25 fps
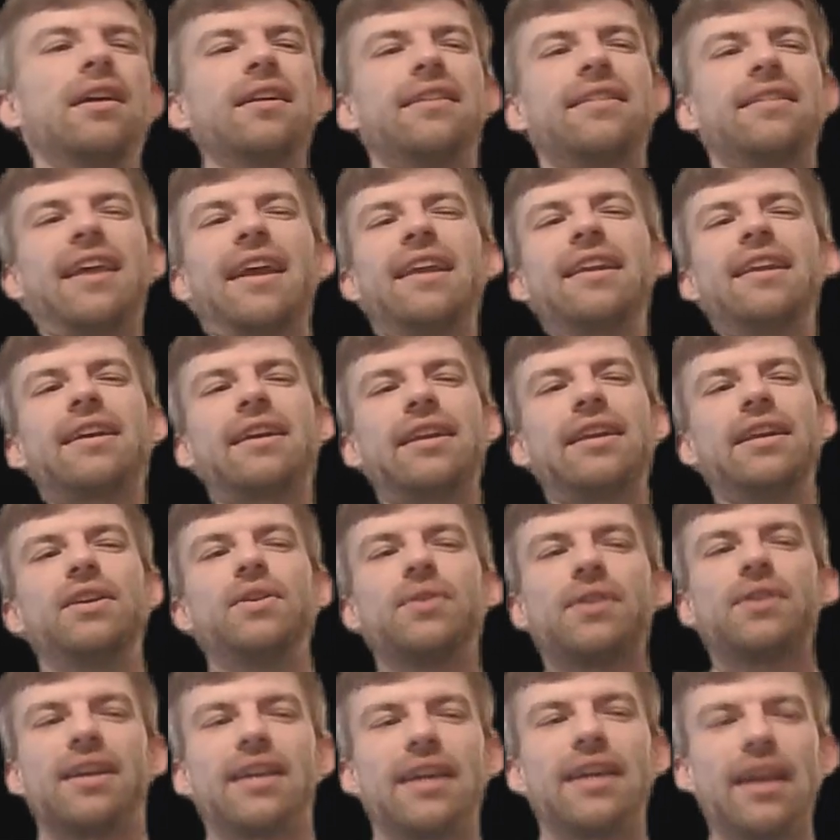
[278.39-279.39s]
Technically you
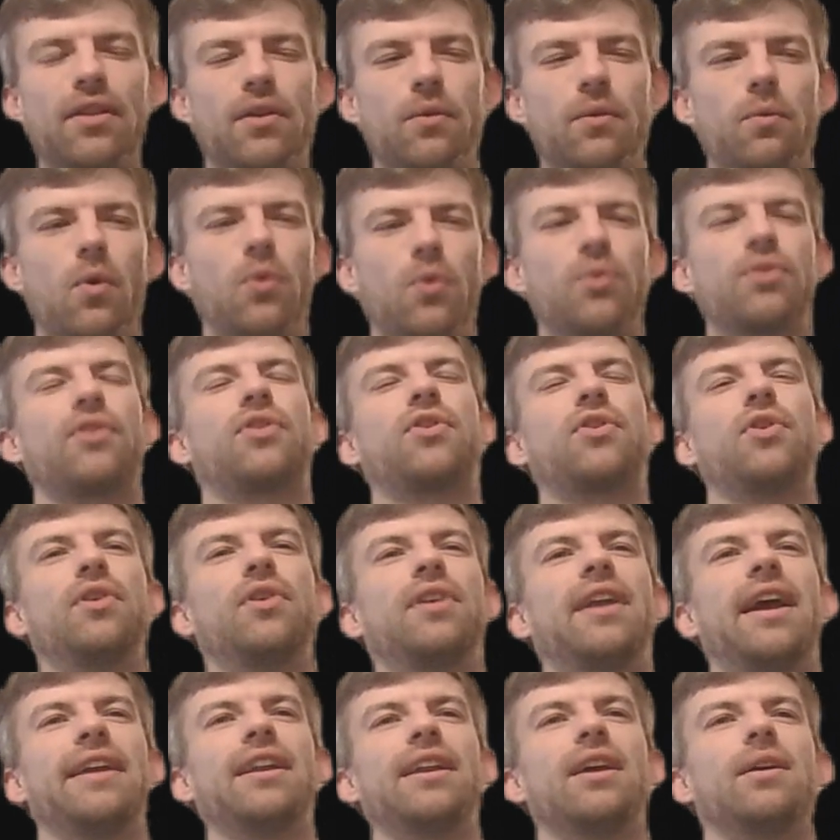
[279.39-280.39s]
can get the water
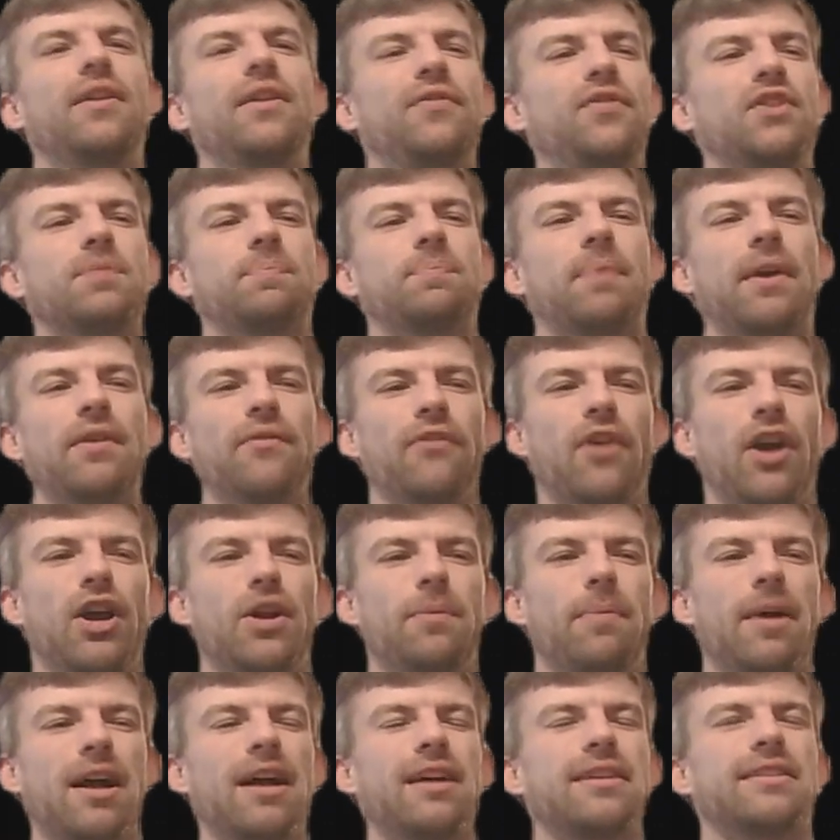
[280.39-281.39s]
tornado if you spend
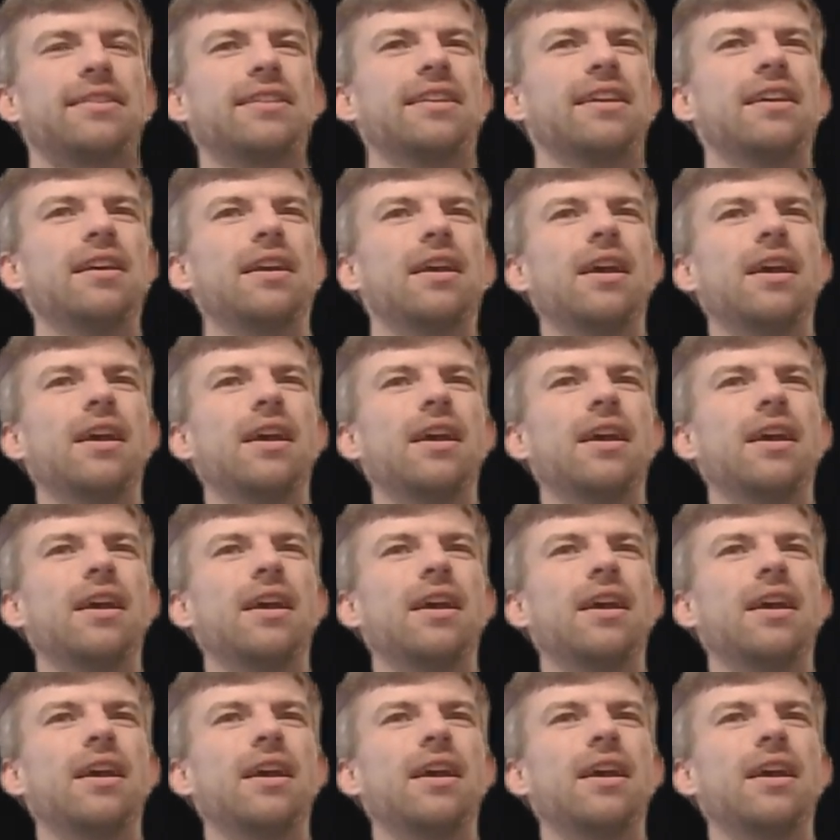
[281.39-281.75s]
Robux,